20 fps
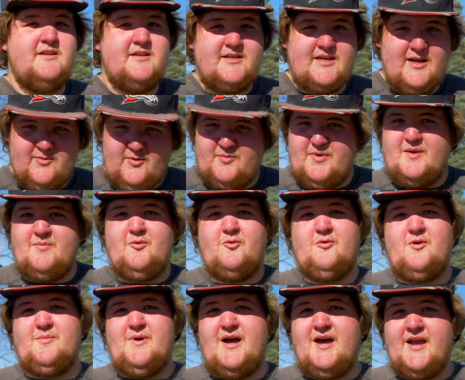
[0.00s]
Couple people
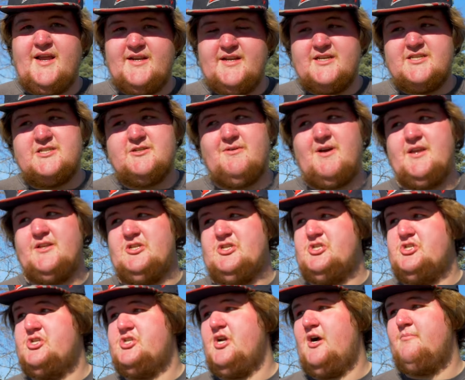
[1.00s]
were behind us, so I
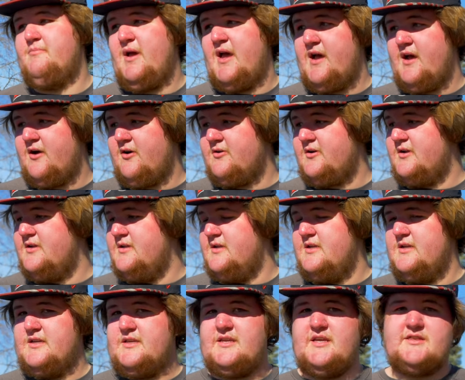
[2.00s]
jump out,
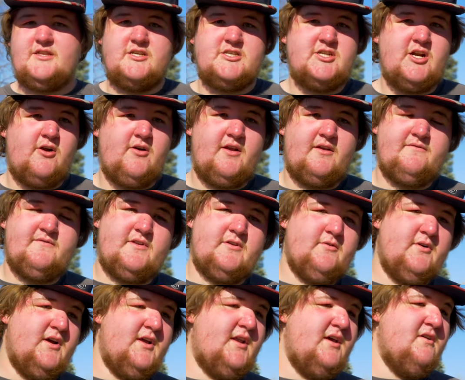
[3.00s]
get the starting
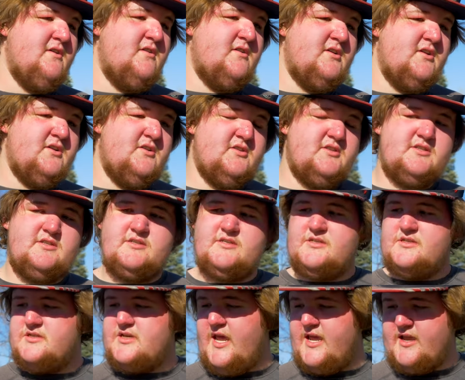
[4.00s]
fluid,
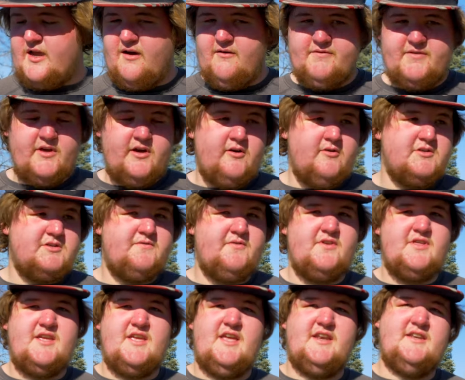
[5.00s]
take off the hose for
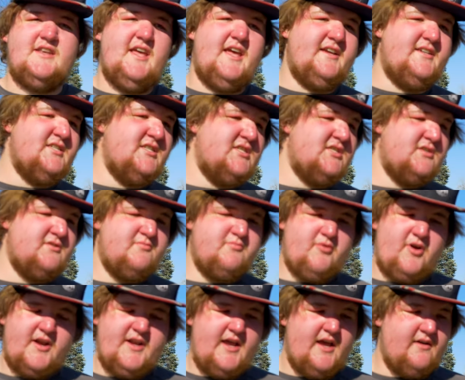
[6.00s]
the intake,
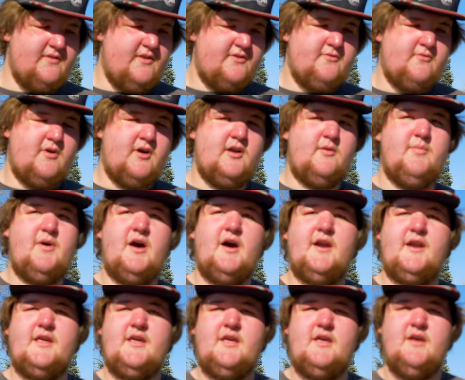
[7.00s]
spray down the throttle
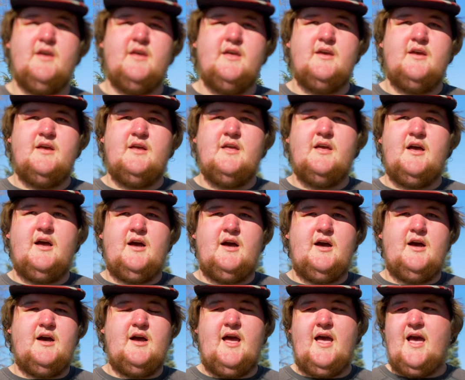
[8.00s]
body.
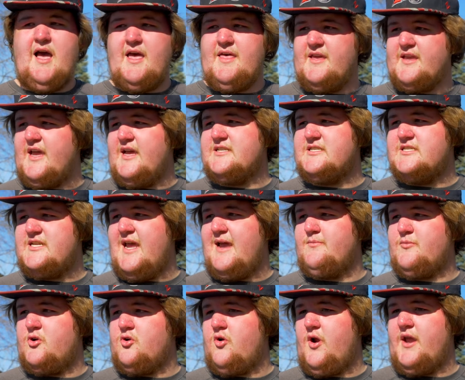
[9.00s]
Uh, I think I had
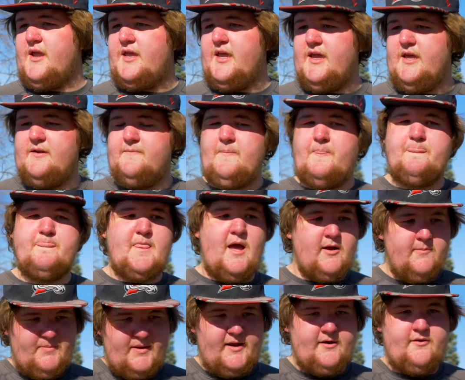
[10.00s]
Sam crank it.
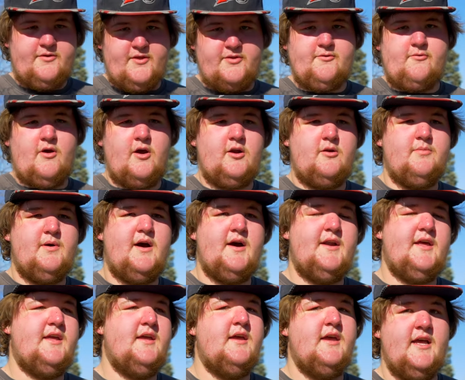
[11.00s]
I played with the throttle
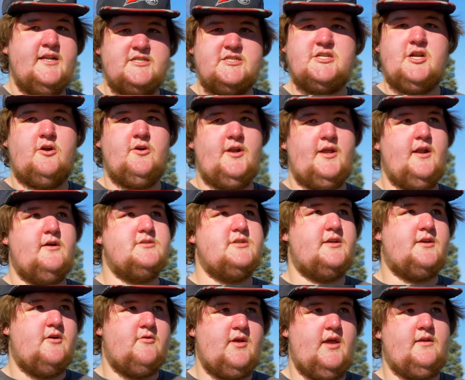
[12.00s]
body. It started. I was
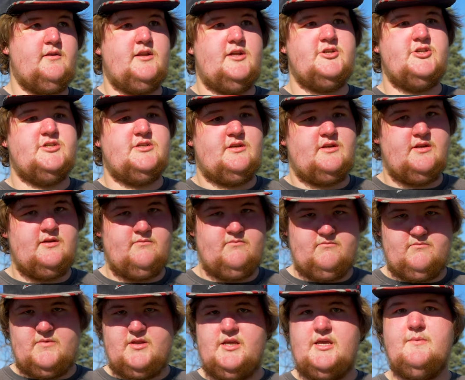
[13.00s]
like, okay, let's just
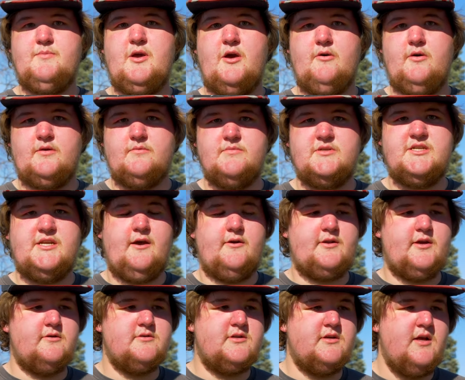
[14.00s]
keep going, see how it
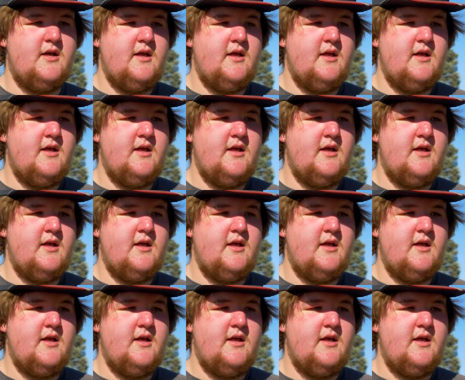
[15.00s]
goes.